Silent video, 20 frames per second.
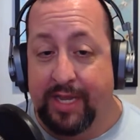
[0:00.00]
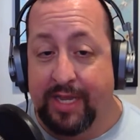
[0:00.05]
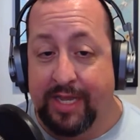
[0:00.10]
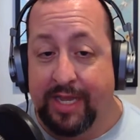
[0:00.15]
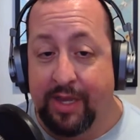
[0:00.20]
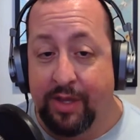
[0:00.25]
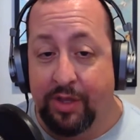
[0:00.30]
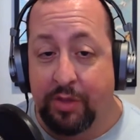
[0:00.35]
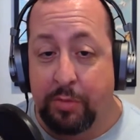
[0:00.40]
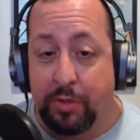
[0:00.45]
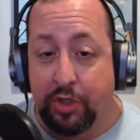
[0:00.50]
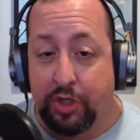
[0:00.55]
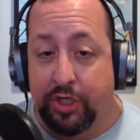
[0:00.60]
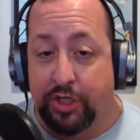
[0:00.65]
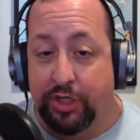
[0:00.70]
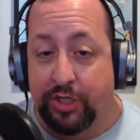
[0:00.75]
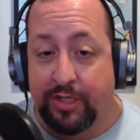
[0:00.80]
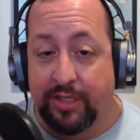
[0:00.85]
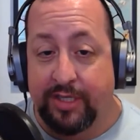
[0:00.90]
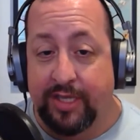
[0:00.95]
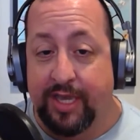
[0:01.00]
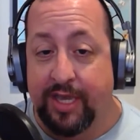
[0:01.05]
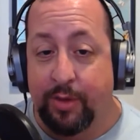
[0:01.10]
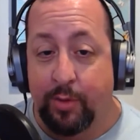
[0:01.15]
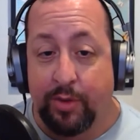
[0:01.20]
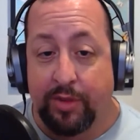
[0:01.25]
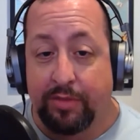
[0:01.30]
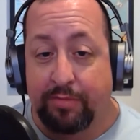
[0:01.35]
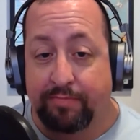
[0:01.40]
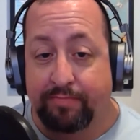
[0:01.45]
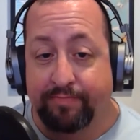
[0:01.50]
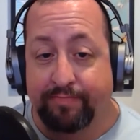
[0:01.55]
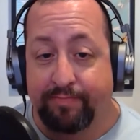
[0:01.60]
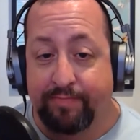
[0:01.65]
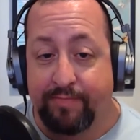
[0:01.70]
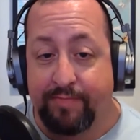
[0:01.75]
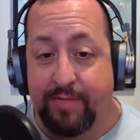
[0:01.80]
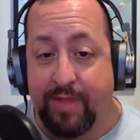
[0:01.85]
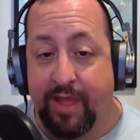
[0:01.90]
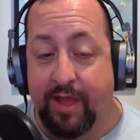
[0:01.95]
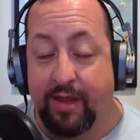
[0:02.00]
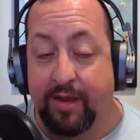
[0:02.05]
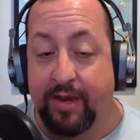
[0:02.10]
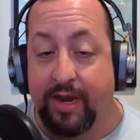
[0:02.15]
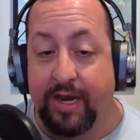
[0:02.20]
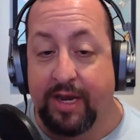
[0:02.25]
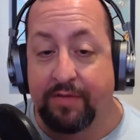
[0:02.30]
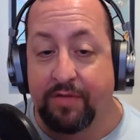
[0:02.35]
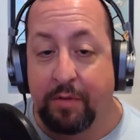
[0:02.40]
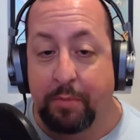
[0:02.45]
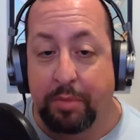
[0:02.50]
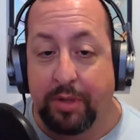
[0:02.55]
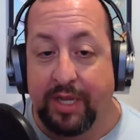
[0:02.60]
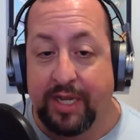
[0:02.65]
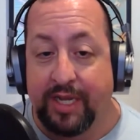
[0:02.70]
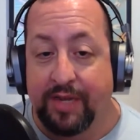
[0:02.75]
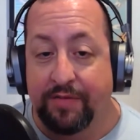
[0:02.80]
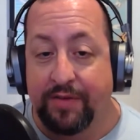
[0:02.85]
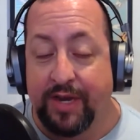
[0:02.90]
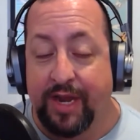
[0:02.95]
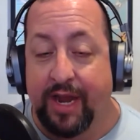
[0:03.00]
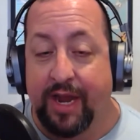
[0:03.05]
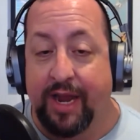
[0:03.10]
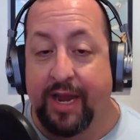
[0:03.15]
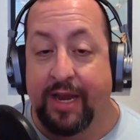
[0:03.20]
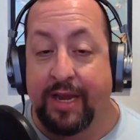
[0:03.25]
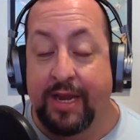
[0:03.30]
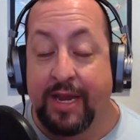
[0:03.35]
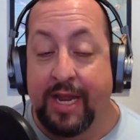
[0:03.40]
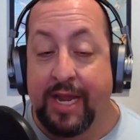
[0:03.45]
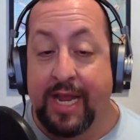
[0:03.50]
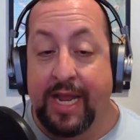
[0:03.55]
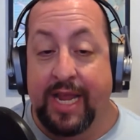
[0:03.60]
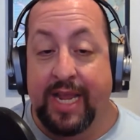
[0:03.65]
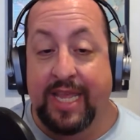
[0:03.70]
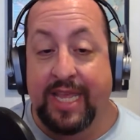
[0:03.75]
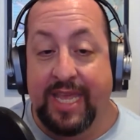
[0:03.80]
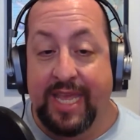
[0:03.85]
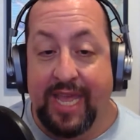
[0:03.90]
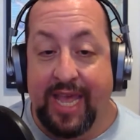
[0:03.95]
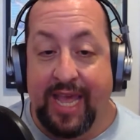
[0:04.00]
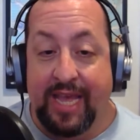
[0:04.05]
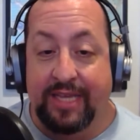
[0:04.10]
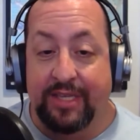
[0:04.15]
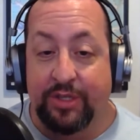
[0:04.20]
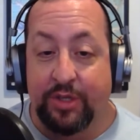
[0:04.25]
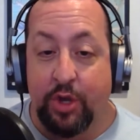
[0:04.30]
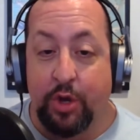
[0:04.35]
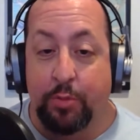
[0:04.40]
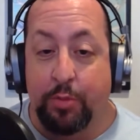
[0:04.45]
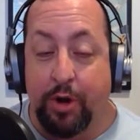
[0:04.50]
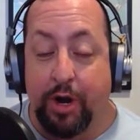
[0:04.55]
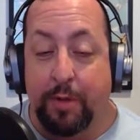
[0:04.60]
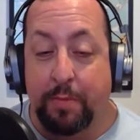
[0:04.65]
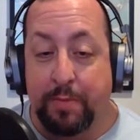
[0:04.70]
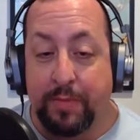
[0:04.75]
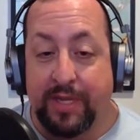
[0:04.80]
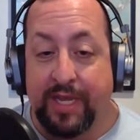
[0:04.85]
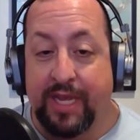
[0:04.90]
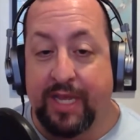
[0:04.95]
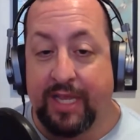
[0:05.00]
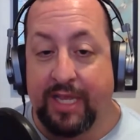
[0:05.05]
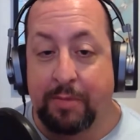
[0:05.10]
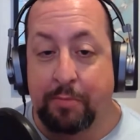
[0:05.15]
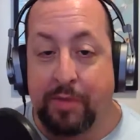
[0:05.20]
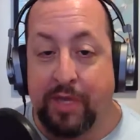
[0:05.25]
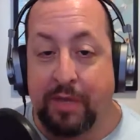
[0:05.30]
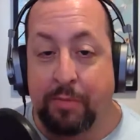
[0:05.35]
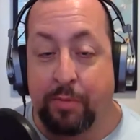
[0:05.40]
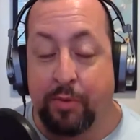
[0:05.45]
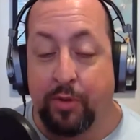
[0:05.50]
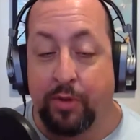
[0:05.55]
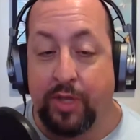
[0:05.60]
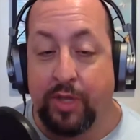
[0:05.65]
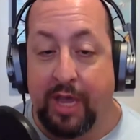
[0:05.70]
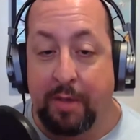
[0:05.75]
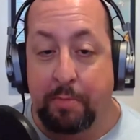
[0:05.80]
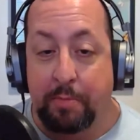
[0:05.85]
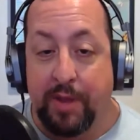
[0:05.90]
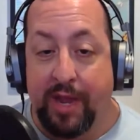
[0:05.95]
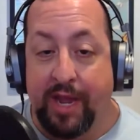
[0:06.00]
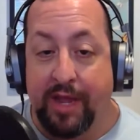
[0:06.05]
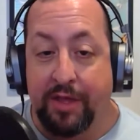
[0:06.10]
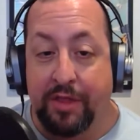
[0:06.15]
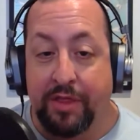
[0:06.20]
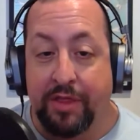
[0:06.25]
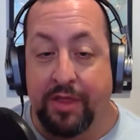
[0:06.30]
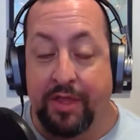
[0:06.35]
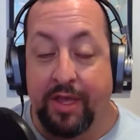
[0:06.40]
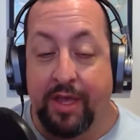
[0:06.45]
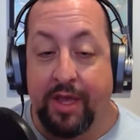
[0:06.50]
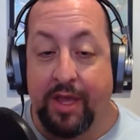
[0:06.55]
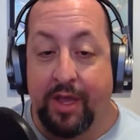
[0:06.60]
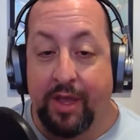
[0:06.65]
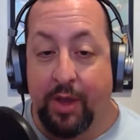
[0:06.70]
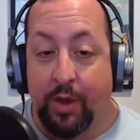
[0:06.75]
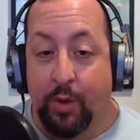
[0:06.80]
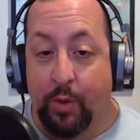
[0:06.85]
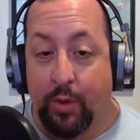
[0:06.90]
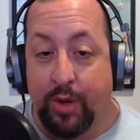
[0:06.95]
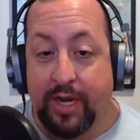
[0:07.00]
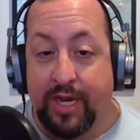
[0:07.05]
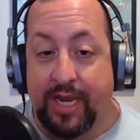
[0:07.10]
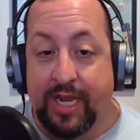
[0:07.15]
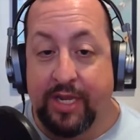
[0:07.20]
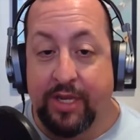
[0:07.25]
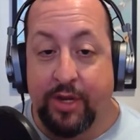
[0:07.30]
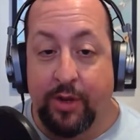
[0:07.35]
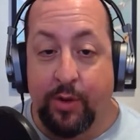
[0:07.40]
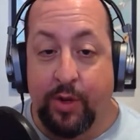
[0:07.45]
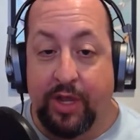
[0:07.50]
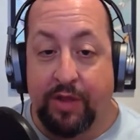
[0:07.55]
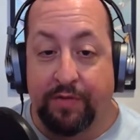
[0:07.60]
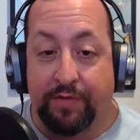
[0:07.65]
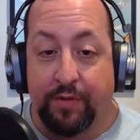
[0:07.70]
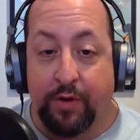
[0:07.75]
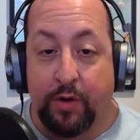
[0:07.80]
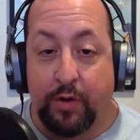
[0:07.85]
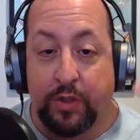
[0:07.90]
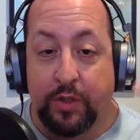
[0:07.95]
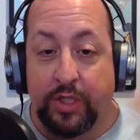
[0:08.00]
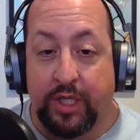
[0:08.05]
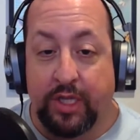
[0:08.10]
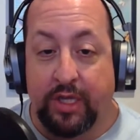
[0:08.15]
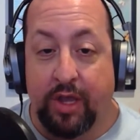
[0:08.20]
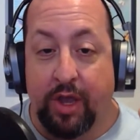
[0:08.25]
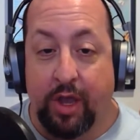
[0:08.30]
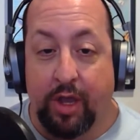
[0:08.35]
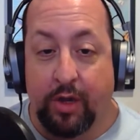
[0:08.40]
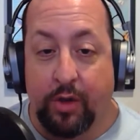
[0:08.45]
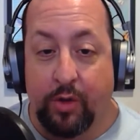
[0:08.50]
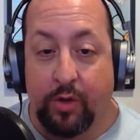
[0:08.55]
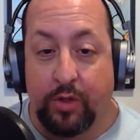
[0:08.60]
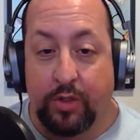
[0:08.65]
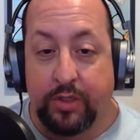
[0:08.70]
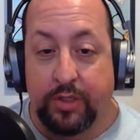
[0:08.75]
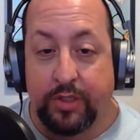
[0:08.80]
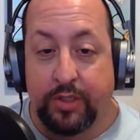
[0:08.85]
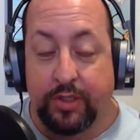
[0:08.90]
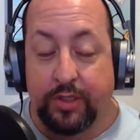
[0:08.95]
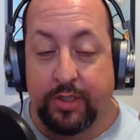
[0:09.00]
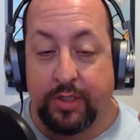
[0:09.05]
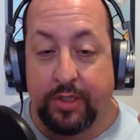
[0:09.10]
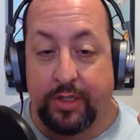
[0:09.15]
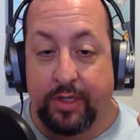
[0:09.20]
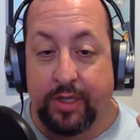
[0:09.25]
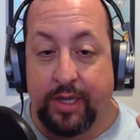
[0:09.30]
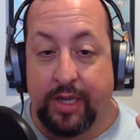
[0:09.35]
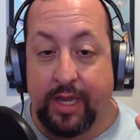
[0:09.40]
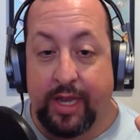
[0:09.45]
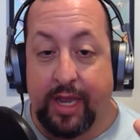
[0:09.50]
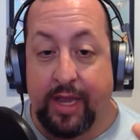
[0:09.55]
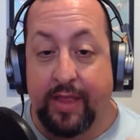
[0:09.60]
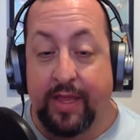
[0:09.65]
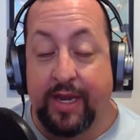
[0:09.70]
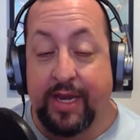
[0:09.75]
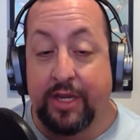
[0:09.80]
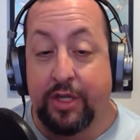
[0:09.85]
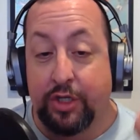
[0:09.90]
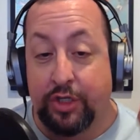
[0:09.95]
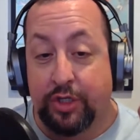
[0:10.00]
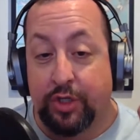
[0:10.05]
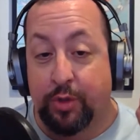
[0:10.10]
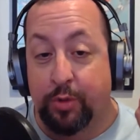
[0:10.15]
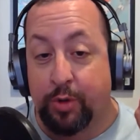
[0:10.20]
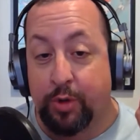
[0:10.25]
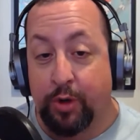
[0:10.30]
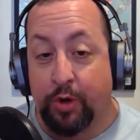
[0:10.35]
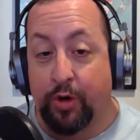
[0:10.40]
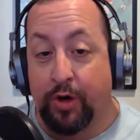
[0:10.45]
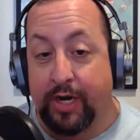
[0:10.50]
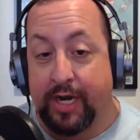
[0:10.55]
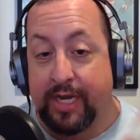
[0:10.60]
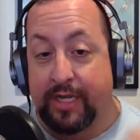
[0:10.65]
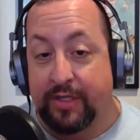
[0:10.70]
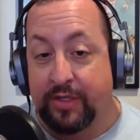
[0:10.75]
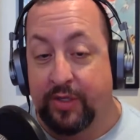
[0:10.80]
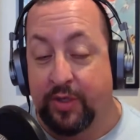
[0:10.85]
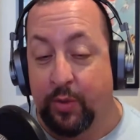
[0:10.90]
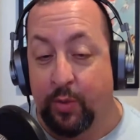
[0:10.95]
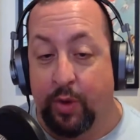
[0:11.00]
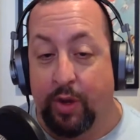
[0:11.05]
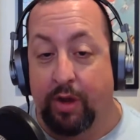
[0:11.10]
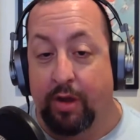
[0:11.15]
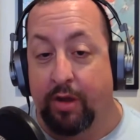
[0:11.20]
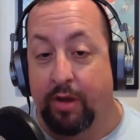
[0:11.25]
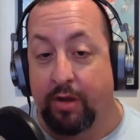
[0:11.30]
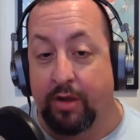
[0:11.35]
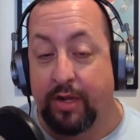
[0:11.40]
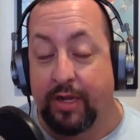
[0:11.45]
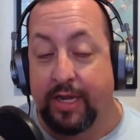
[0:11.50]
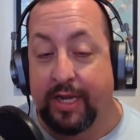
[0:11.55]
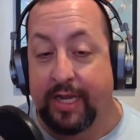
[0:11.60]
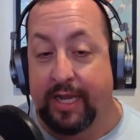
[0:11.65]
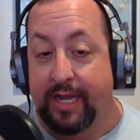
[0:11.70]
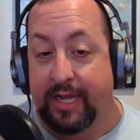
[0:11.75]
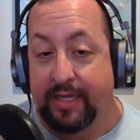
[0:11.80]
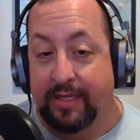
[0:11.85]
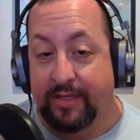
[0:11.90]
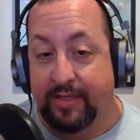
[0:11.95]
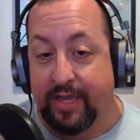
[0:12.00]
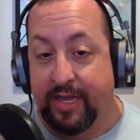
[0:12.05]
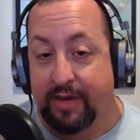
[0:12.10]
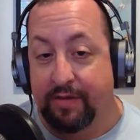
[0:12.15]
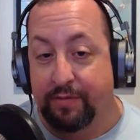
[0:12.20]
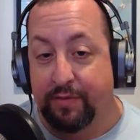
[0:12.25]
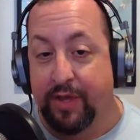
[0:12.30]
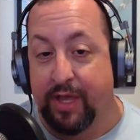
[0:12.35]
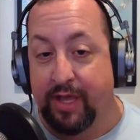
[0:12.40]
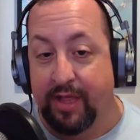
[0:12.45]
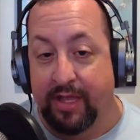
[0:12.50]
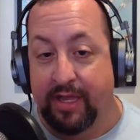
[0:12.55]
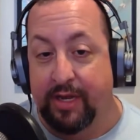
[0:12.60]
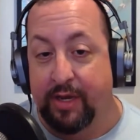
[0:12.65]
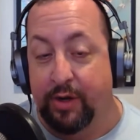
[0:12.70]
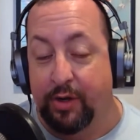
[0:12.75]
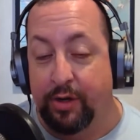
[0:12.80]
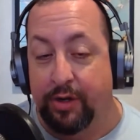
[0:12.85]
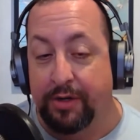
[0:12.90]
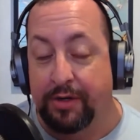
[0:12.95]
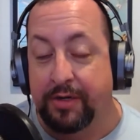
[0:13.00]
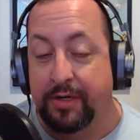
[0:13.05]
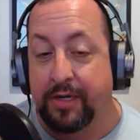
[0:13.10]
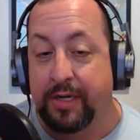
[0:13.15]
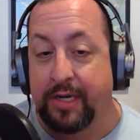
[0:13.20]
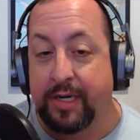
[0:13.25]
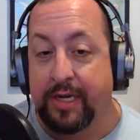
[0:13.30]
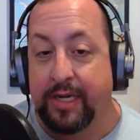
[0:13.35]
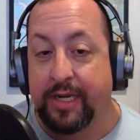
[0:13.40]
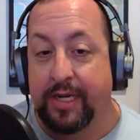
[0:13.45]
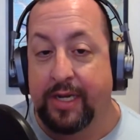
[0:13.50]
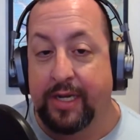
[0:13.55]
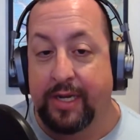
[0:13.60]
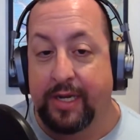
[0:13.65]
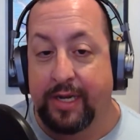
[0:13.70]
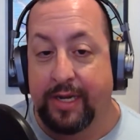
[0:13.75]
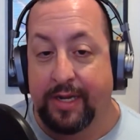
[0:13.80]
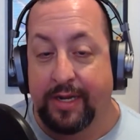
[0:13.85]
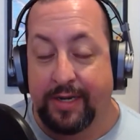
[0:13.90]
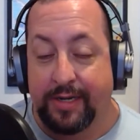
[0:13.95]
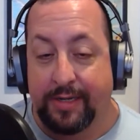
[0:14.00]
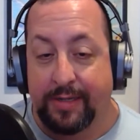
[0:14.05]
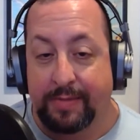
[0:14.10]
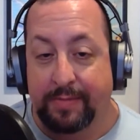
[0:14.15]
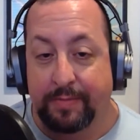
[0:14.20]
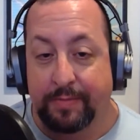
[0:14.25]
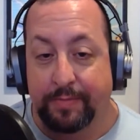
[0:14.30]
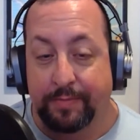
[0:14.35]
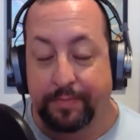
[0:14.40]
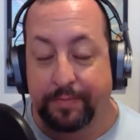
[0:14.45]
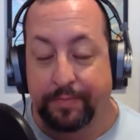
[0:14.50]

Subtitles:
killed the magician's kid with not even a blink of an eye. He has no problem killing people. Yet Beth, what did he do? He froze the goggles and then he just threw her against the wall instead of killing her. Um,